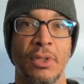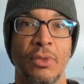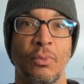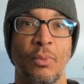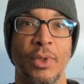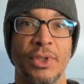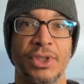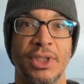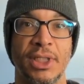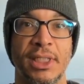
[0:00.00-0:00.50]

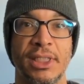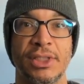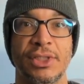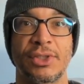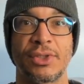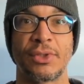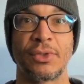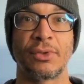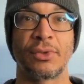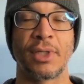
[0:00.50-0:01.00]
which leads
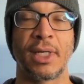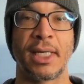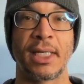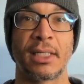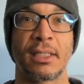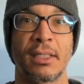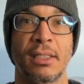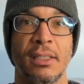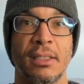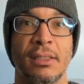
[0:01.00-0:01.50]
to
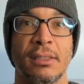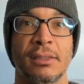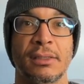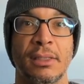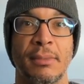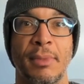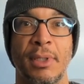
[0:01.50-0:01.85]
like some